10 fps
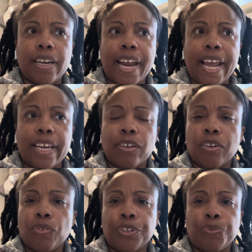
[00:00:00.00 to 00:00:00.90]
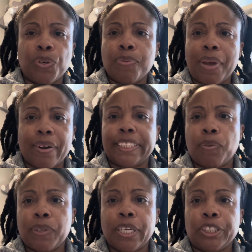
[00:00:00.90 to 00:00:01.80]
and remarry
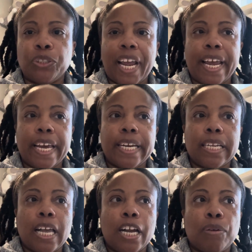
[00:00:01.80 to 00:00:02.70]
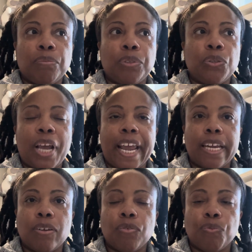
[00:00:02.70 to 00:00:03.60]
someone else, you can't um, you
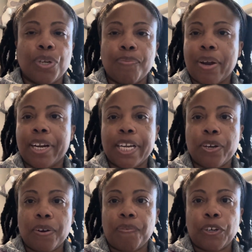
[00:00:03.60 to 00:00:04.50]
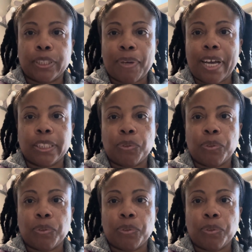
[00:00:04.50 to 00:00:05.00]
can't remarry your first spouse or